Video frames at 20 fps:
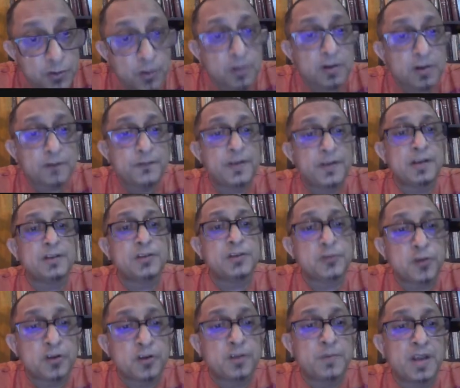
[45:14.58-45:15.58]
Geography and
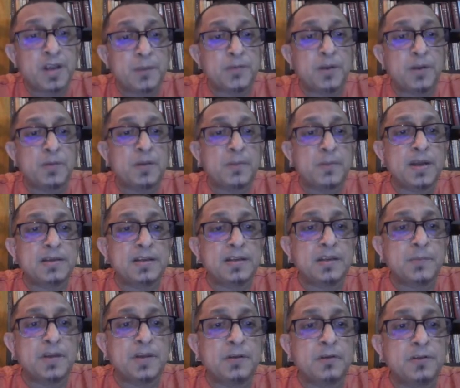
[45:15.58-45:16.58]
astronomy are
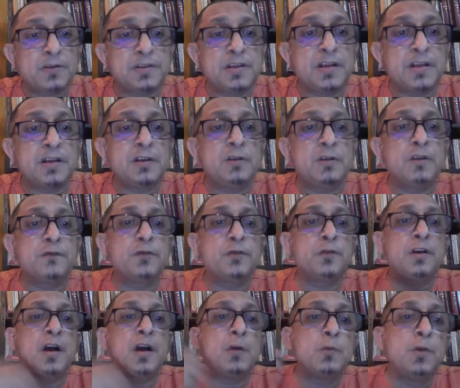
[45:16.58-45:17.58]
problematic because here you have
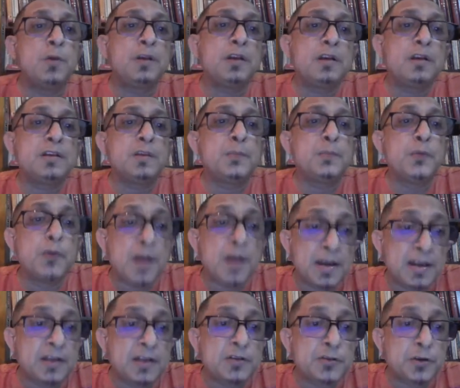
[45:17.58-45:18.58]
to counter the
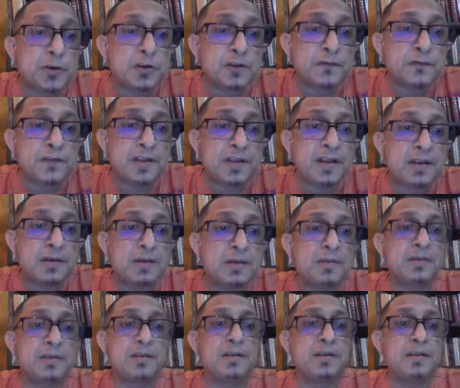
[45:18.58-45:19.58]
Puranic geography
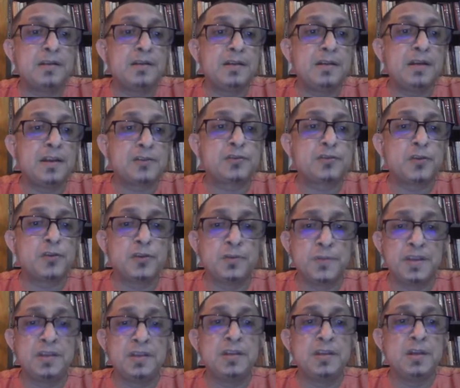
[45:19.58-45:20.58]
and
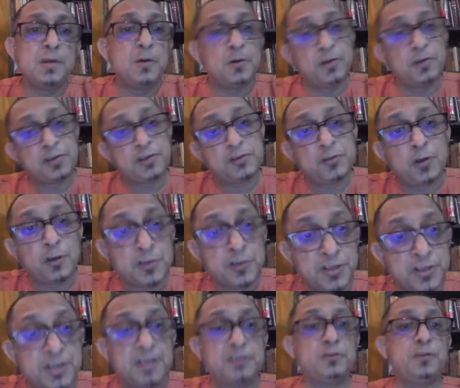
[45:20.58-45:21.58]
astronomy or
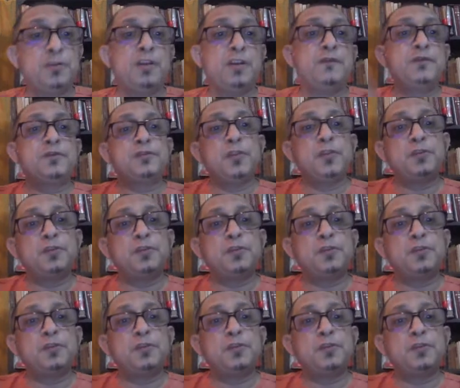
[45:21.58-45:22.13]
astrology. So you have